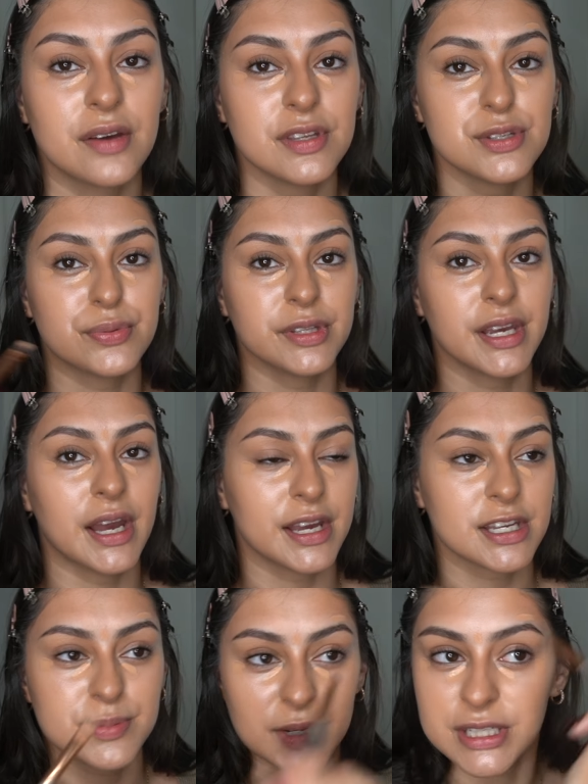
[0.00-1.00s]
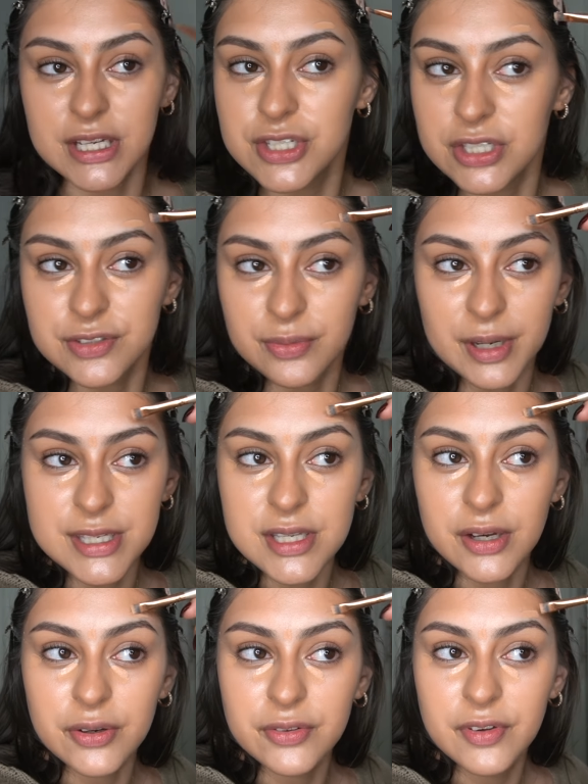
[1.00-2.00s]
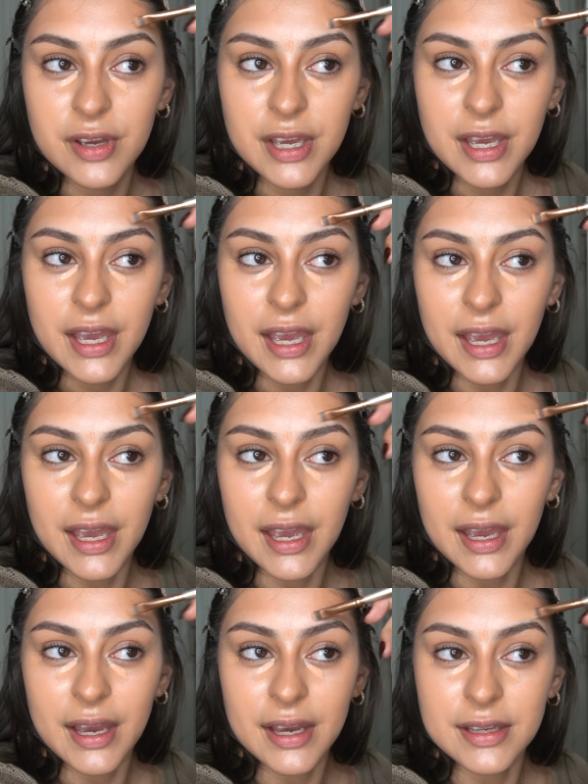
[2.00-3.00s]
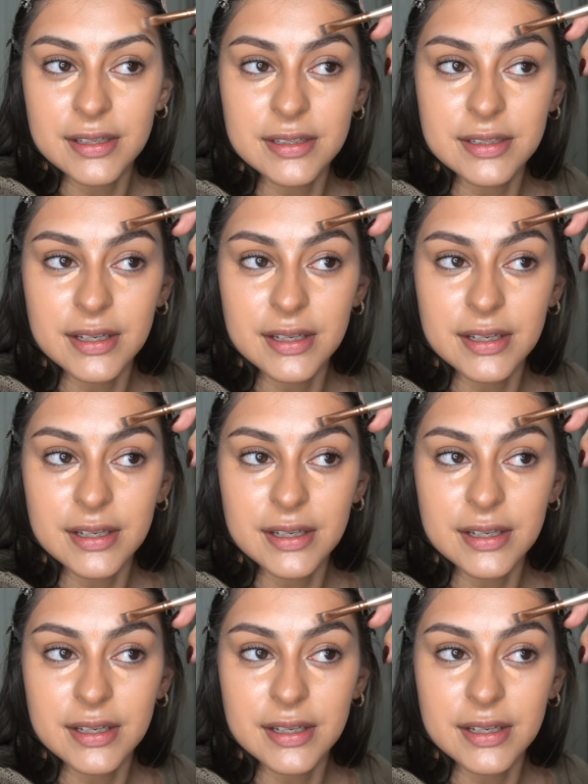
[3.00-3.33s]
have these really high expectations for myself, and